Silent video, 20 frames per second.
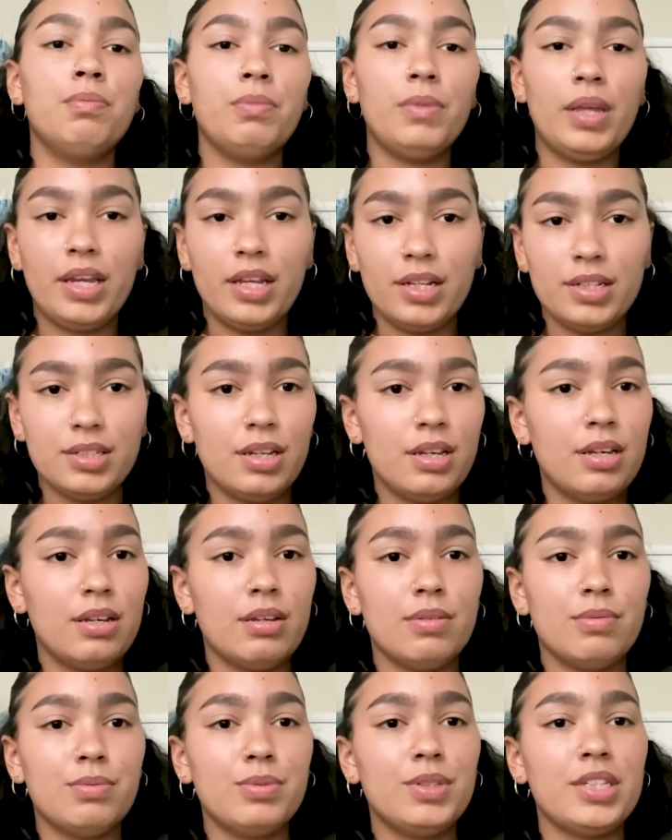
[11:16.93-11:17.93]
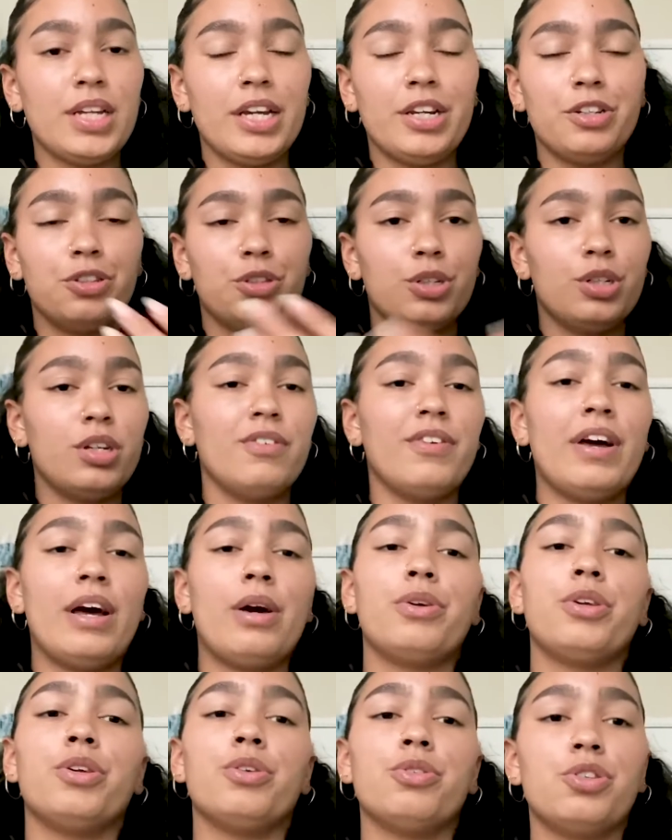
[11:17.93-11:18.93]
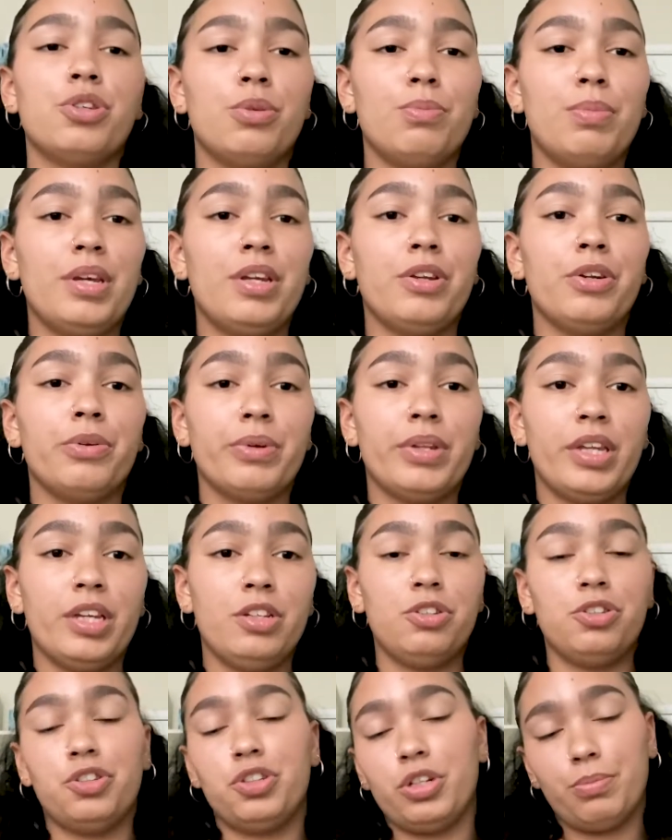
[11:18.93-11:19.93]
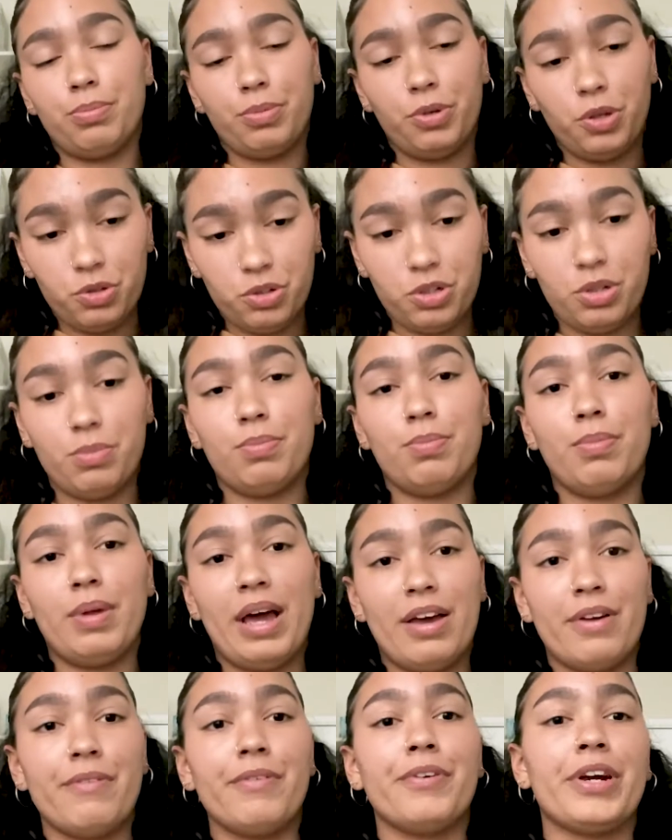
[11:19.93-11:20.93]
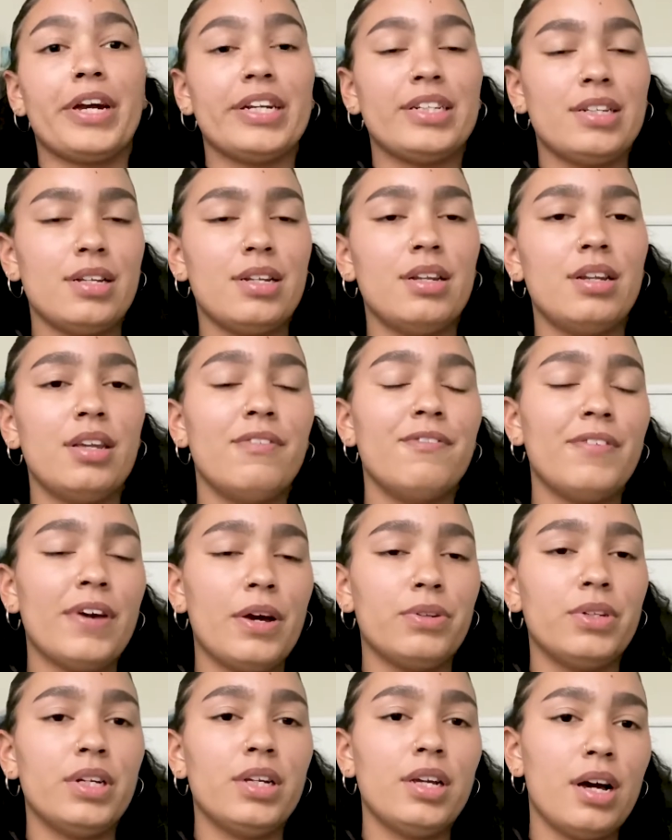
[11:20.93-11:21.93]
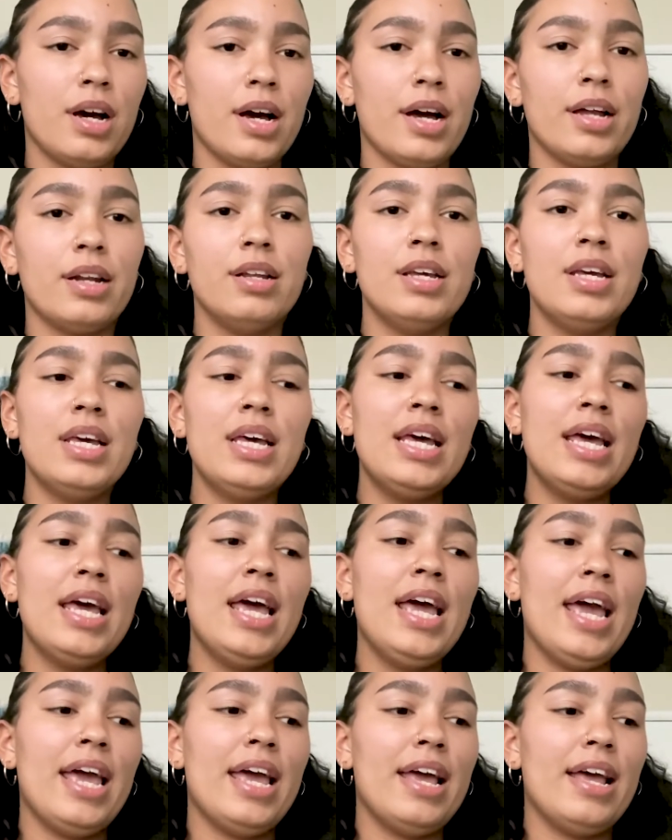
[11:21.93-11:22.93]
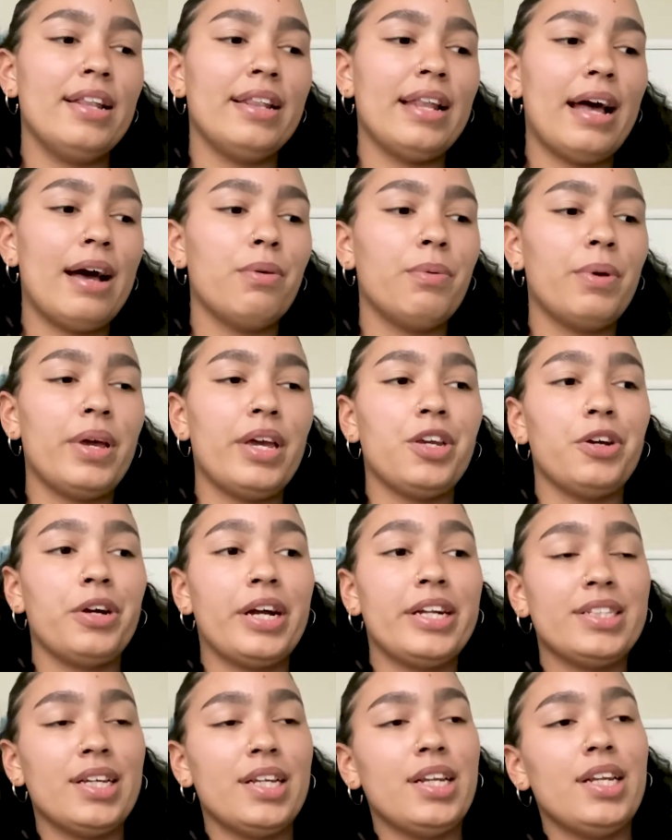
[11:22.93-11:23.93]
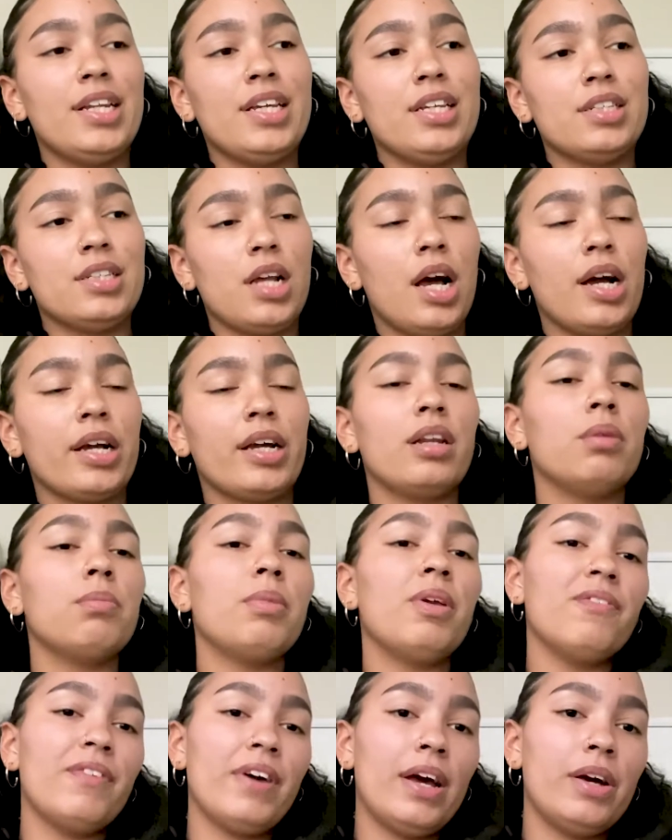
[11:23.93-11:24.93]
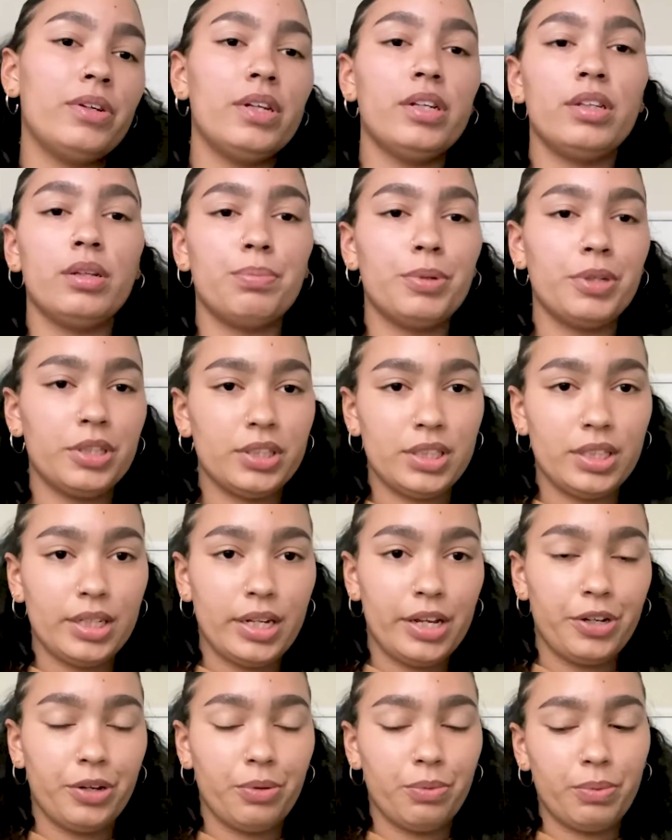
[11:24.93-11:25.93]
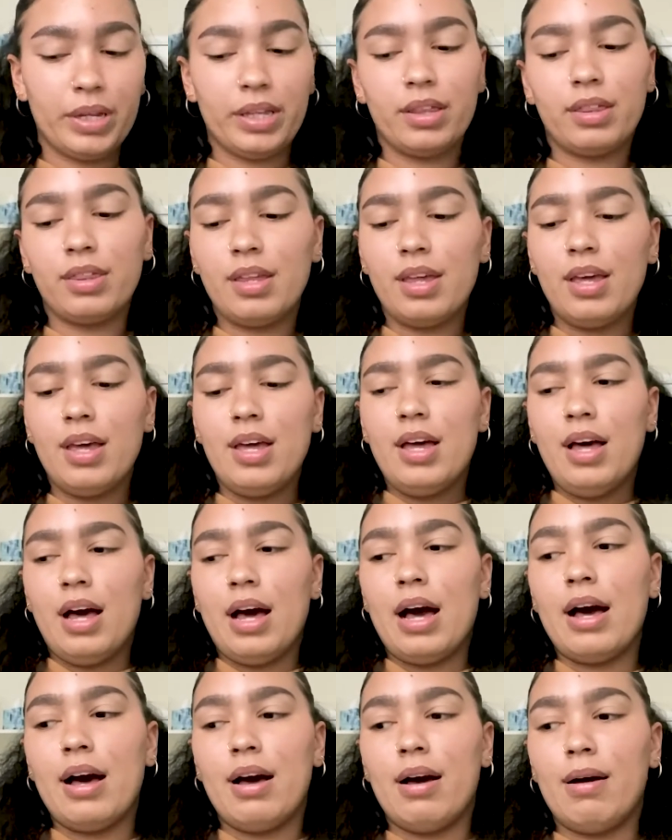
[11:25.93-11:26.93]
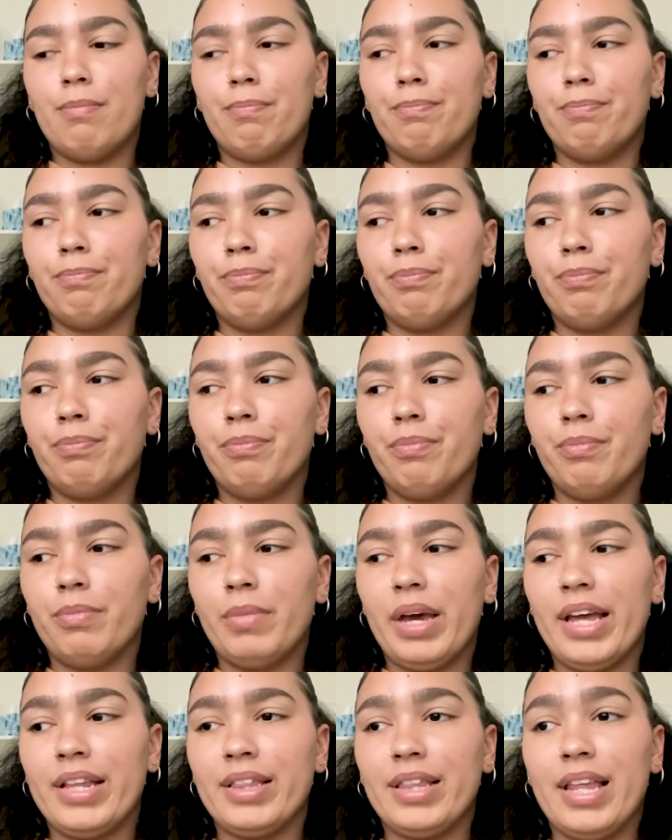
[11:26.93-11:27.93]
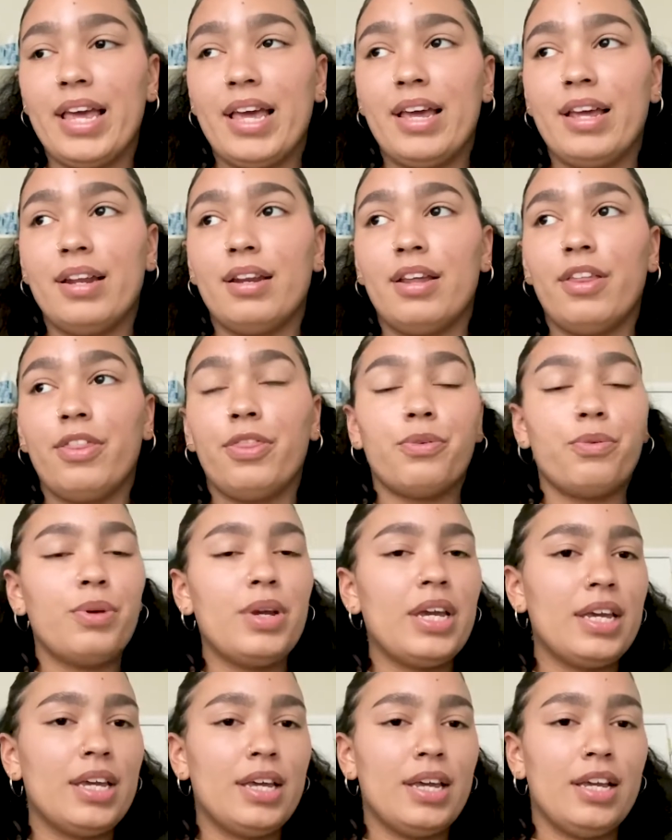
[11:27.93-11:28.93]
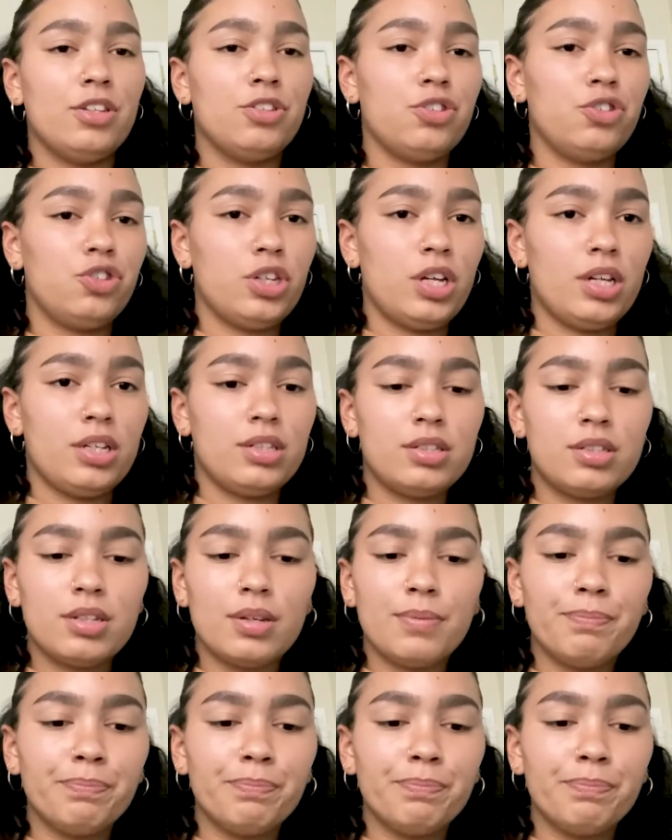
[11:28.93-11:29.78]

is a standard of how you should be in your relationship. You should have your identity found in God, and that way your identity is not going to be found in the person that you're with. And then 3 is just